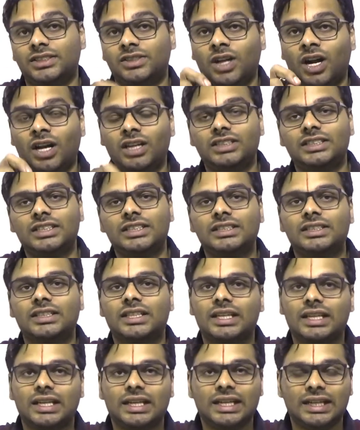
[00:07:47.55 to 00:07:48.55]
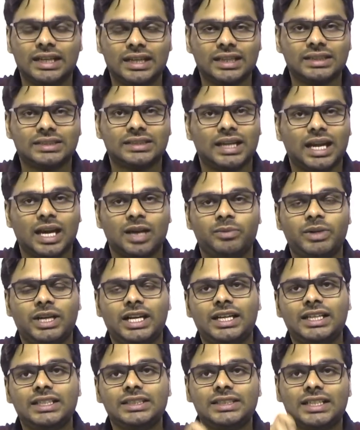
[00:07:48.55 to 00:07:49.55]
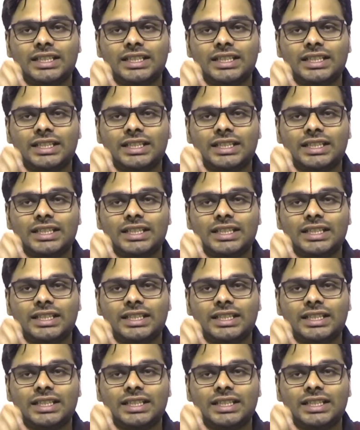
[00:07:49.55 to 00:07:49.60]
not just interest liabilities,